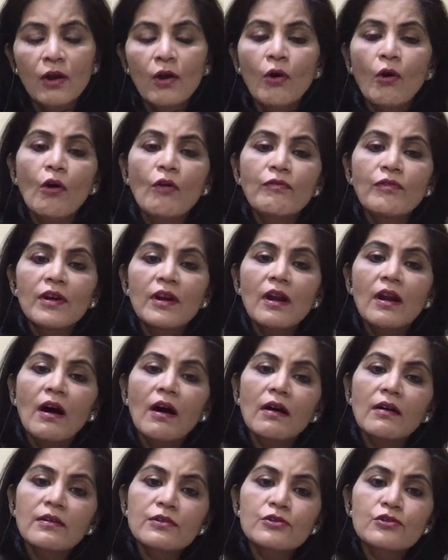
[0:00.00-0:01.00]
of a
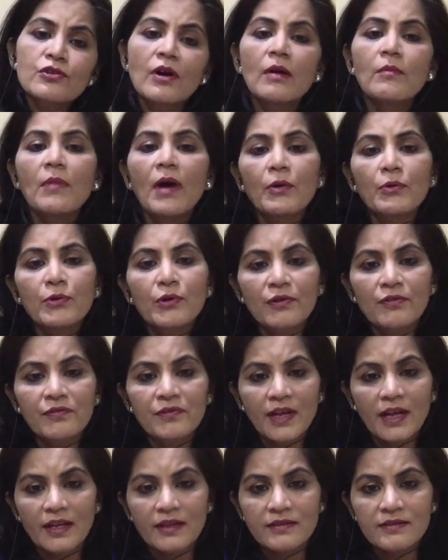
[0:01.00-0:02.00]
large amount of
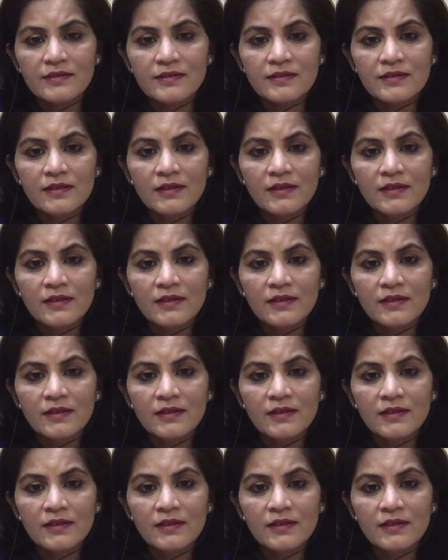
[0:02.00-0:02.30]
text.